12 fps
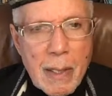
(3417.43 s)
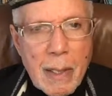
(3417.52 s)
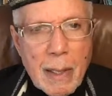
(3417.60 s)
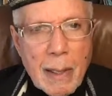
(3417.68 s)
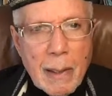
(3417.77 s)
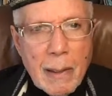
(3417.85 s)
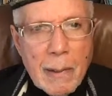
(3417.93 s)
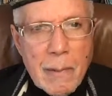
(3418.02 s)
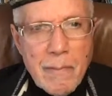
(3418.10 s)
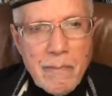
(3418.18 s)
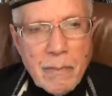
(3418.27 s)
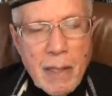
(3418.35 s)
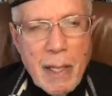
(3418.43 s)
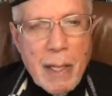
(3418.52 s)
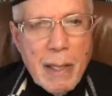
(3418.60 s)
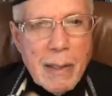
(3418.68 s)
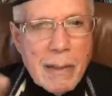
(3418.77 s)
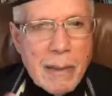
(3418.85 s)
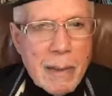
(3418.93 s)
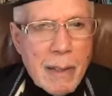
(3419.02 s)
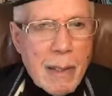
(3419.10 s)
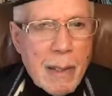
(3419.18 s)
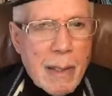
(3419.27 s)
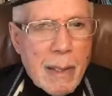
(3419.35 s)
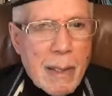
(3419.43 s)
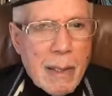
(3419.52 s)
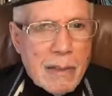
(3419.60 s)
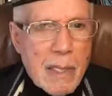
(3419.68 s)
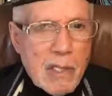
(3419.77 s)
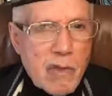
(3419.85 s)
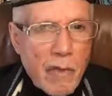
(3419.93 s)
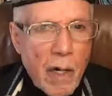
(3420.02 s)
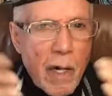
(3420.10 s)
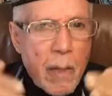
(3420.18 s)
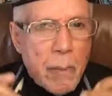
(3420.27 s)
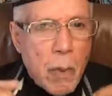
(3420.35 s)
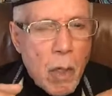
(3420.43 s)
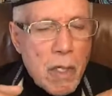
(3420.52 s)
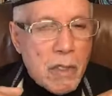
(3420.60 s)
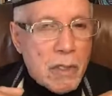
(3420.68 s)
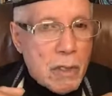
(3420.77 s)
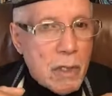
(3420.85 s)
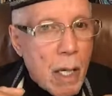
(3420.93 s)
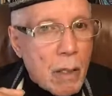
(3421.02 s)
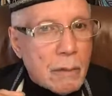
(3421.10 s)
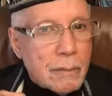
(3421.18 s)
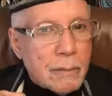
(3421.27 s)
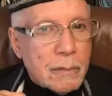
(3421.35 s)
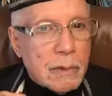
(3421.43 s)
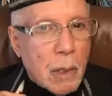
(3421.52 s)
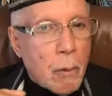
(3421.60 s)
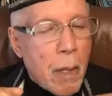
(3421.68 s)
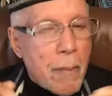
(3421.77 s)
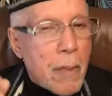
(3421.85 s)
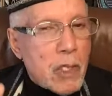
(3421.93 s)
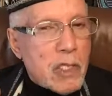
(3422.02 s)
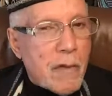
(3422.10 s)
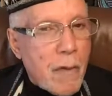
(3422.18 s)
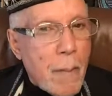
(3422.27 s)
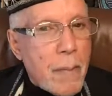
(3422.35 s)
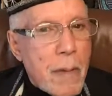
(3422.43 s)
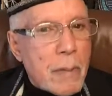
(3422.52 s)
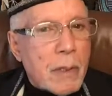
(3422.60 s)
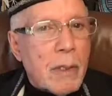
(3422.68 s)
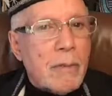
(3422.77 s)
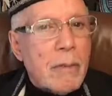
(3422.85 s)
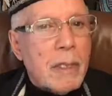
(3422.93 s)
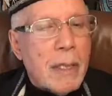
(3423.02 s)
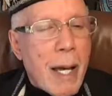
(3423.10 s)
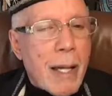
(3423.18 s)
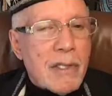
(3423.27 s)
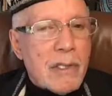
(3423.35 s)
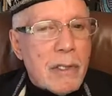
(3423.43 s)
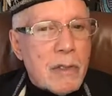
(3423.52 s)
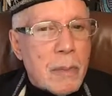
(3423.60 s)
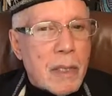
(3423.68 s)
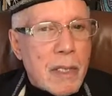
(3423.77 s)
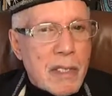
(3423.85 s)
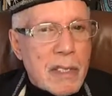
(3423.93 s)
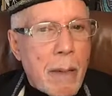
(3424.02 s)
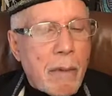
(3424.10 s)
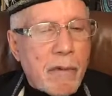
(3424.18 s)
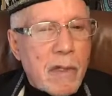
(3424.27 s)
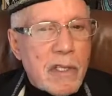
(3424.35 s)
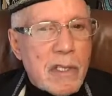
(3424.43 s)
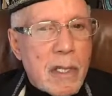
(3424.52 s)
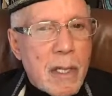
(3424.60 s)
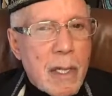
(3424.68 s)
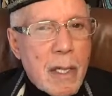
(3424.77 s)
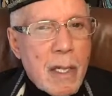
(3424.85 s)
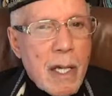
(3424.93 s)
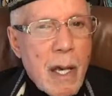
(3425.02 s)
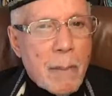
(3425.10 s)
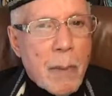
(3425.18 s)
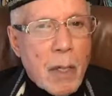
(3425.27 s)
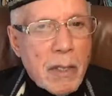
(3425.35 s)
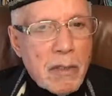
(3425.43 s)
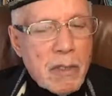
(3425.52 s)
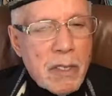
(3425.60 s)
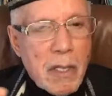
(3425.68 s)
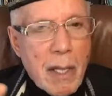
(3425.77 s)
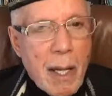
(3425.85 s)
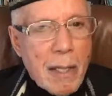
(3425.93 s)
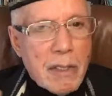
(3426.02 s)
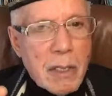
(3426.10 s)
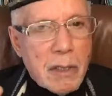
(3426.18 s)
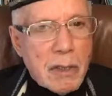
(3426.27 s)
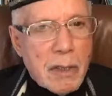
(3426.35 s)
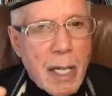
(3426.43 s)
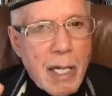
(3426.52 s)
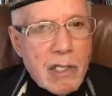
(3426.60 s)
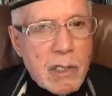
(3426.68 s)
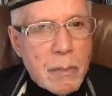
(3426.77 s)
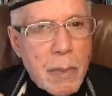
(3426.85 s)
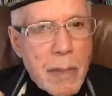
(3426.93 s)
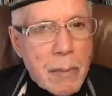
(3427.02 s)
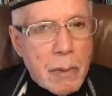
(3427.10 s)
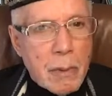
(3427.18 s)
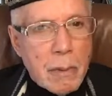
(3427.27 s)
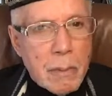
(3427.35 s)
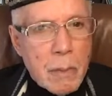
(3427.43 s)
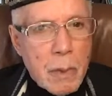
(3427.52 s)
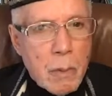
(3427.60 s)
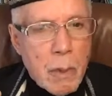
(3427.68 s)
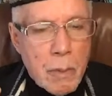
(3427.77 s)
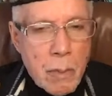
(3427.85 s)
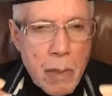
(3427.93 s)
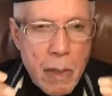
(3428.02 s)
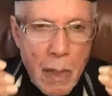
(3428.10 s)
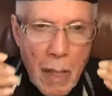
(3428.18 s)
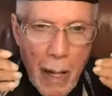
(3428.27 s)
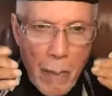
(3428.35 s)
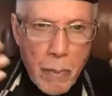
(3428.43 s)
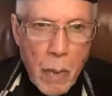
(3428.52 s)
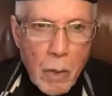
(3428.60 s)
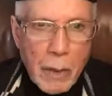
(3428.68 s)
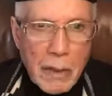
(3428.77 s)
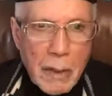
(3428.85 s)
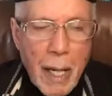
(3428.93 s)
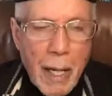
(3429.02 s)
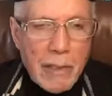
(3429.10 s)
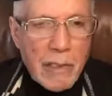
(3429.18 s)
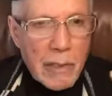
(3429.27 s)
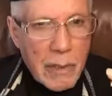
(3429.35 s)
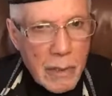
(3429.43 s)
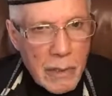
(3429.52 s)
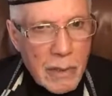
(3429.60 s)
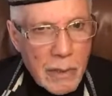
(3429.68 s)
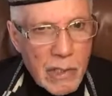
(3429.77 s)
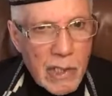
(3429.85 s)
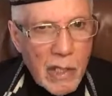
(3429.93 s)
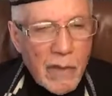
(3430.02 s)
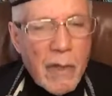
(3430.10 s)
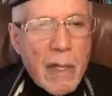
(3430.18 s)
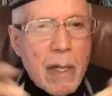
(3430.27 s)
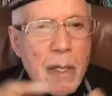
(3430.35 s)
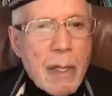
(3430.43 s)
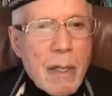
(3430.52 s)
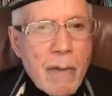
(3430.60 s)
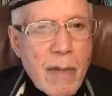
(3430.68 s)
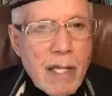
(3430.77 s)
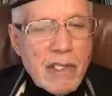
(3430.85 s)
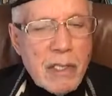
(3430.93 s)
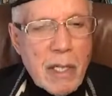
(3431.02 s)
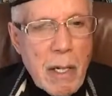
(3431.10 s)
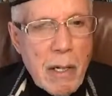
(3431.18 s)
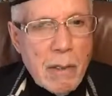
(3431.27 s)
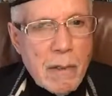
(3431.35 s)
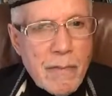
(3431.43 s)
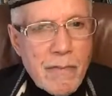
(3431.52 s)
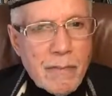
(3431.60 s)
And it's very important to note that what most of our people don't realize is, because of us have bought into the idea that the Haitian people have broken consciousness and stuff, that's an error.